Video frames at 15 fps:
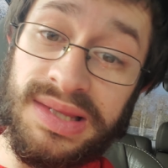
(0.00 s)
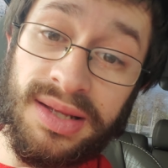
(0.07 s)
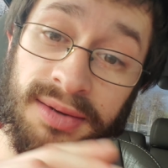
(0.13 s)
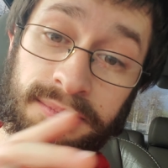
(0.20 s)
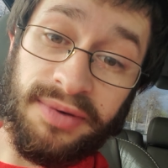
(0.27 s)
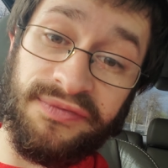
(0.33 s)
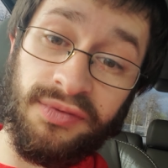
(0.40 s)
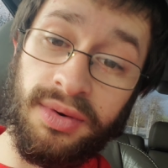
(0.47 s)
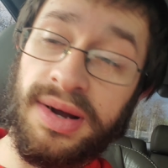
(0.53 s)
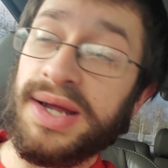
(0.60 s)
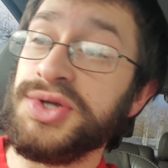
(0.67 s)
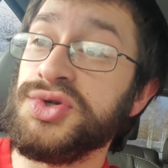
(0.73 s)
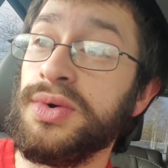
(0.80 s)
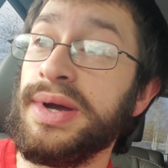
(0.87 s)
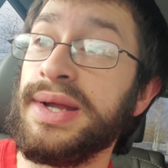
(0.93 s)
before I
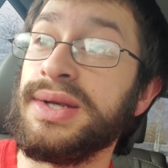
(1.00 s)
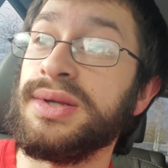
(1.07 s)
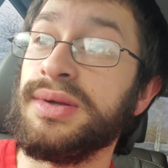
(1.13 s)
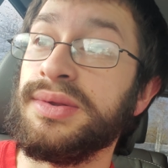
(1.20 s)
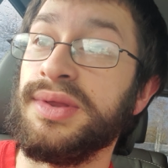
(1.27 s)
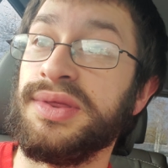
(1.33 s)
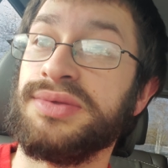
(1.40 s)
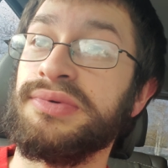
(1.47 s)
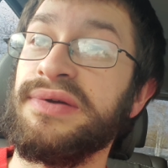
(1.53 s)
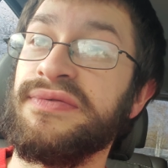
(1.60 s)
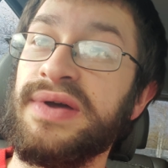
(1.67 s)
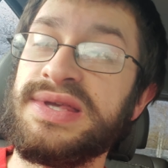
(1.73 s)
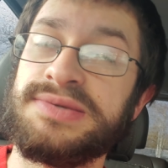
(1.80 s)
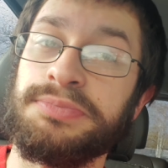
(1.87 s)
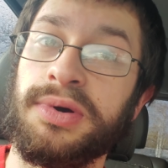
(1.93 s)
joined the 3
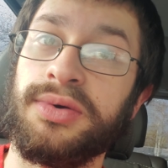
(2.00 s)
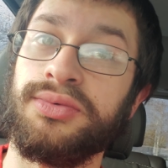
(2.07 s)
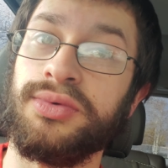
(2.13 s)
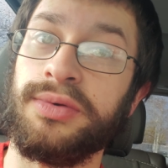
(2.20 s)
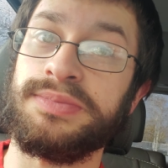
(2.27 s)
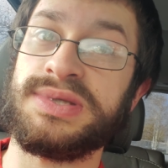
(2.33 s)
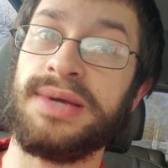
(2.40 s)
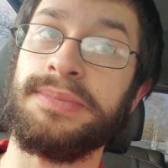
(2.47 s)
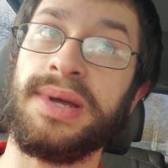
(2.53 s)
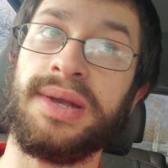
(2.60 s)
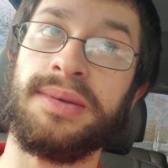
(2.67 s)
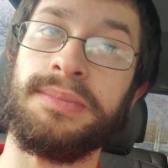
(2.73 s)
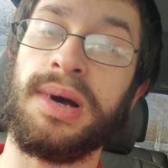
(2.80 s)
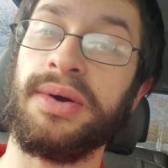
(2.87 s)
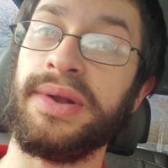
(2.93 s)
Facebook groups I'm
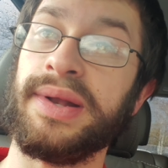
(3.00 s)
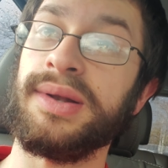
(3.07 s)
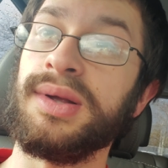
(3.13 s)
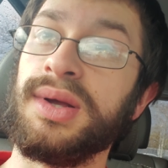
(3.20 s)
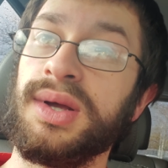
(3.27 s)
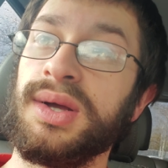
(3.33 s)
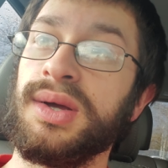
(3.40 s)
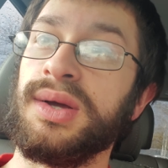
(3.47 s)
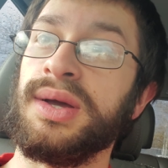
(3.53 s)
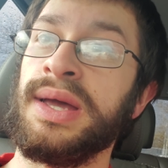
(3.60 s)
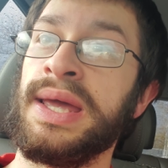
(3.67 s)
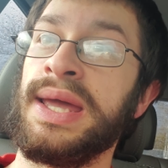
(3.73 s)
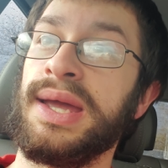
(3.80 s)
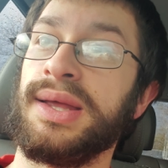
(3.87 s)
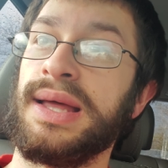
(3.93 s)
in about it.
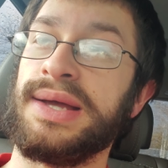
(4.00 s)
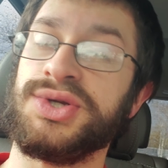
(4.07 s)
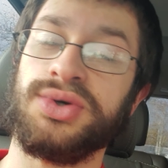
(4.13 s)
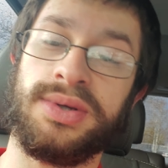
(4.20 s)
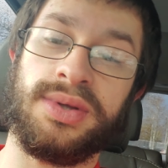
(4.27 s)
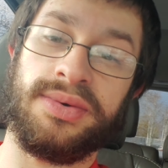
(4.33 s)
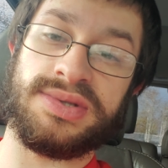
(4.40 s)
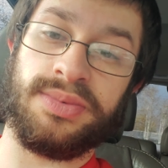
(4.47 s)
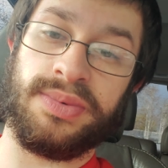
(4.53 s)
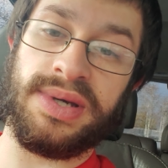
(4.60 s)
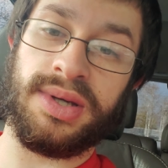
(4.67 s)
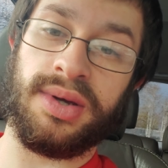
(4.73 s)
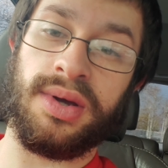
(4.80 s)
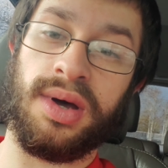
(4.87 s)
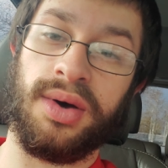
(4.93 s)
And I joined those a
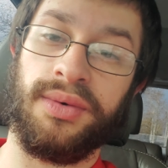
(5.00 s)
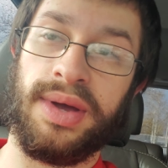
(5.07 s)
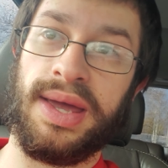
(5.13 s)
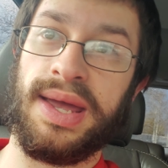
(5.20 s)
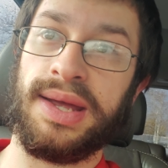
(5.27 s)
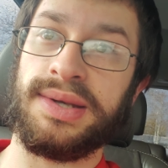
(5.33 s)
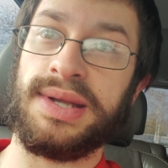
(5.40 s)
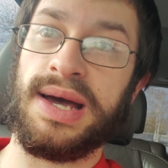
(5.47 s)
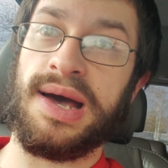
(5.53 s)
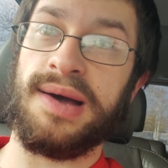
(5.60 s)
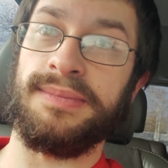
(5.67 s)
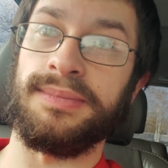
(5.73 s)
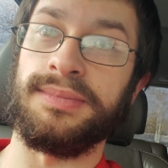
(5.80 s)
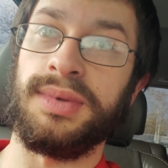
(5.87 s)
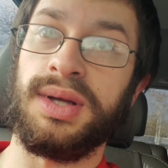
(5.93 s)
week ago. And
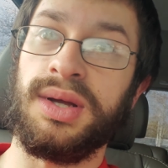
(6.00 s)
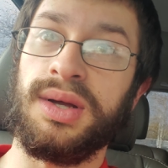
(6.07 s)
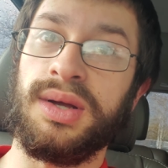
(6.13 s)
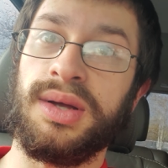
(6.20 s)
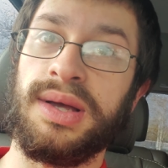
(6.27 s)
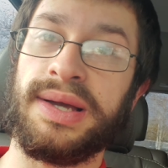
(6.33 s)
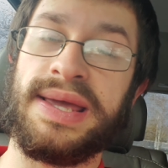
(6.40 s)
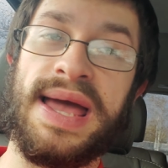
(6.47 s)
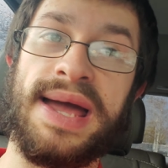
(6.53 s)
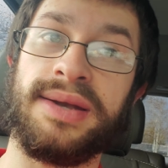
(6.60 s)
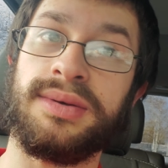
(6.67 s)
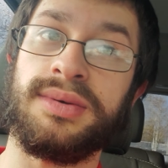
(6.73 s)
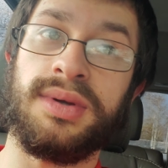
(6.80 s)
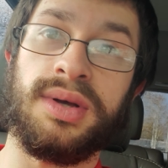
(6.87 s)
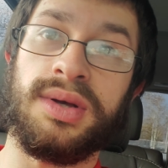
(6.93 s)

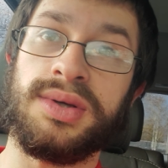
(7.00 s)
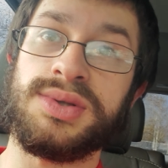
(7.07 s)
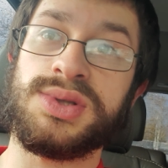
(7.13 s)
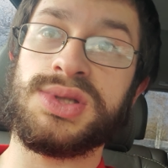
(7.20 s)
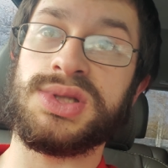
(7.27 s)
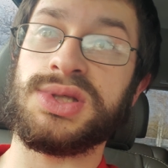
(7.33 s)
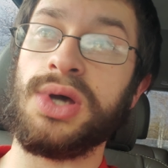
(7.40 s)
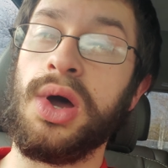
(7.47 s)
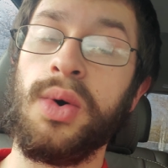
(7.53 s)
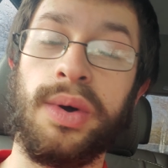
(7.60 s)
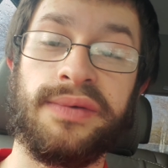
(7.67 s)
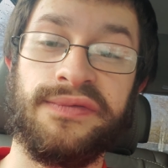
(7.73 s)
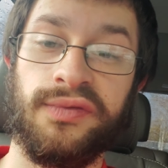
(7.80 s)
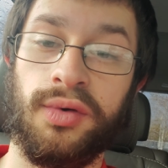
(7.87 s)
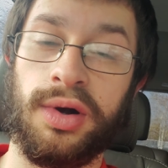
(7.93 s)
again, so
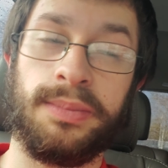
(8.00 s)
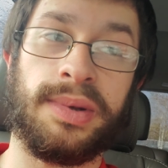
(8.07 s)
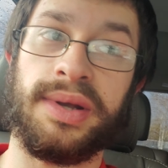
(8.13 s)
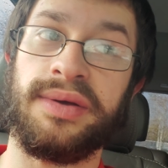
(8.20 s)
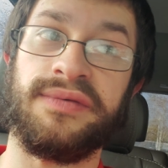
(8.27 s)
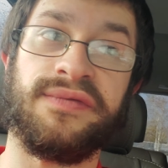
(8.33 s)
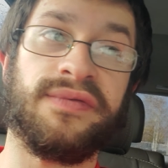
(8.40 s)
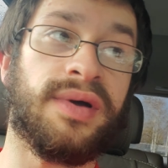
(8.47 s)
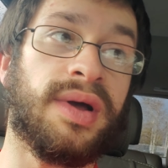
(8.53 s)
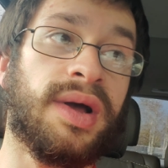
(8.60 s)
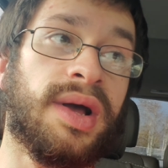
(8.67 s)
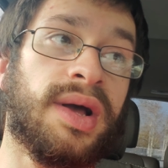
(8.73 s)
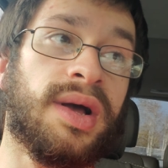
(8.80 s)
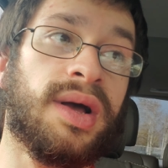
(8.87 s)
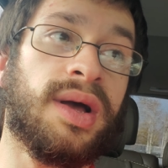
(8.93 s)
informative.
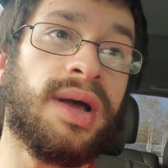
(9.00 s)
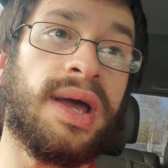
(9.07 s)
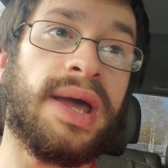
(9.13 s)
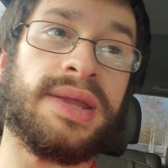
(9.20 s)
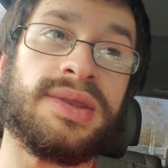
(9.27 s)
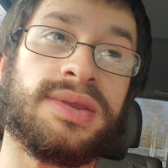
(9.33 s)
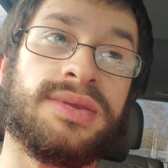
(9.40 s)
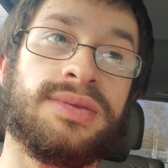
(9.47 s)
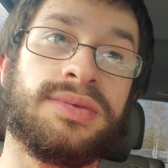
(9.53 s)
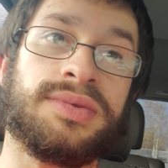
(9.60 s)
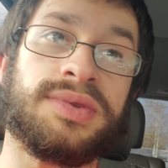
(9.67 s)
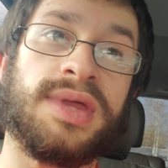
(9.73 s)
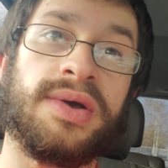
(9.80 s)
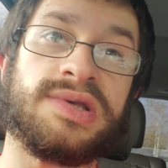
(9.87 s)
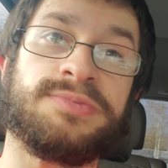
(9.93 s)
And
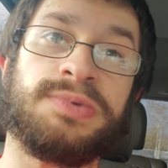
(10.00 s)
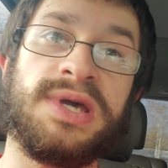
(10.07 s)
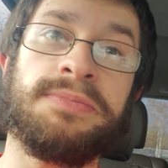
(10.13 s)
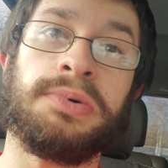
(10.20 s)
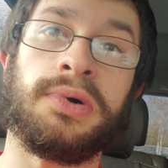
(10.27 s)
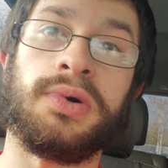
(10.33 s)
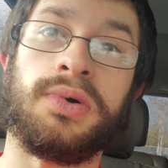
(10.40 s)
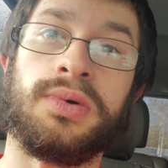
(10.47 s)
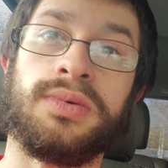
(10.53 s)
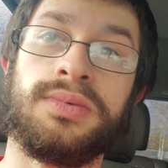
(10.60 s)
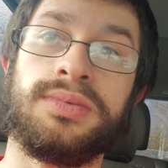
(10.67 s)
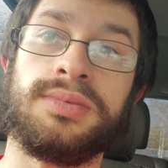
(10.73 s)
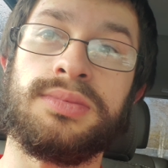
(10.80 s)
there's people